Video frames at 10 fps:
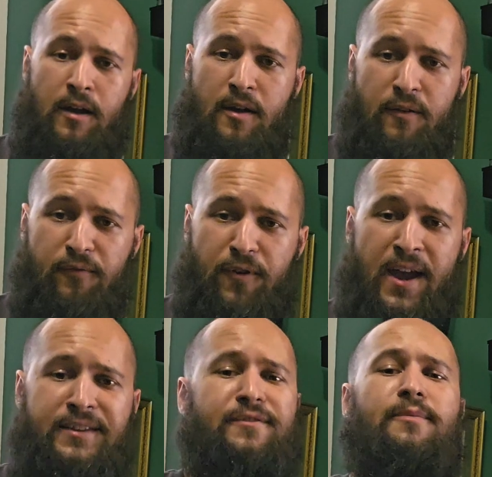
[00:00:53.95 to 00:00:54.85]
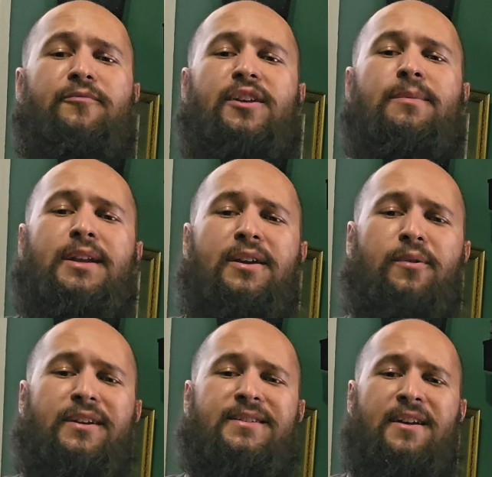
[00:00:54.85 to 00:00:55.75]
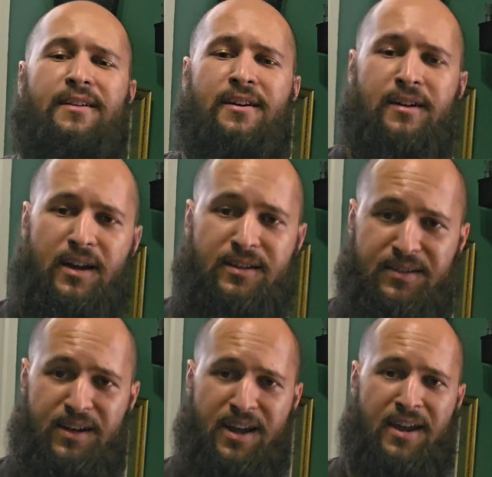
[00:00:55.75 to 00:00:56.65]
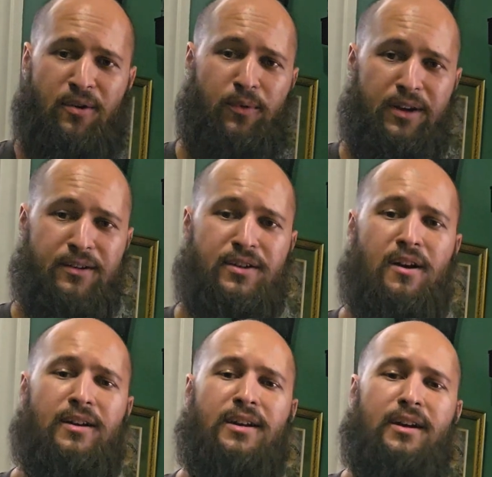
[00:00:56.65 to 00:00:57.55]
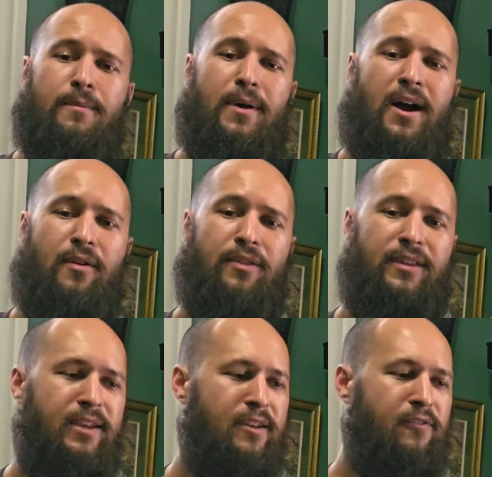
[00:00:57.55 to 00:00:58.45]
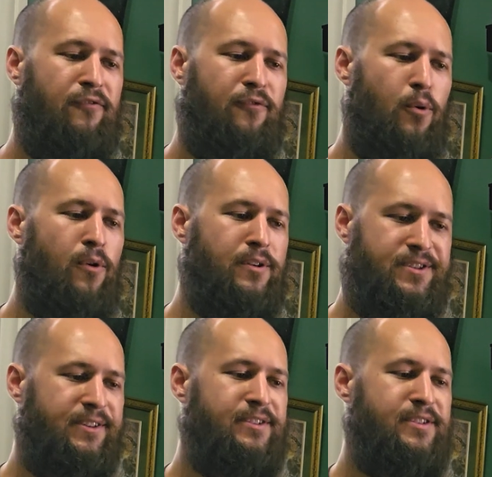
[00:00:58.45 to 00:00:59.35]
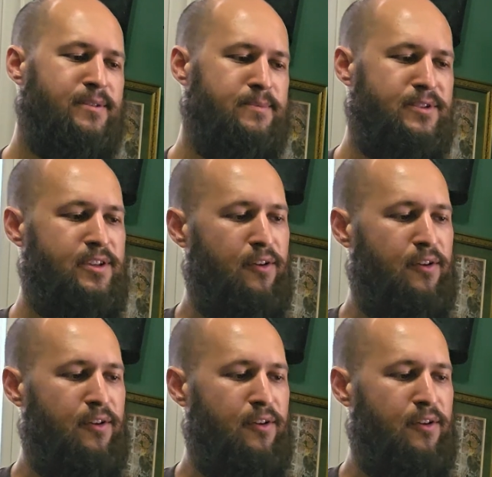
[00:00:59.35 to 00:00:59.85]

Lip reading: Vance from Vbd-Retail here, and today we are talking about the Four Systems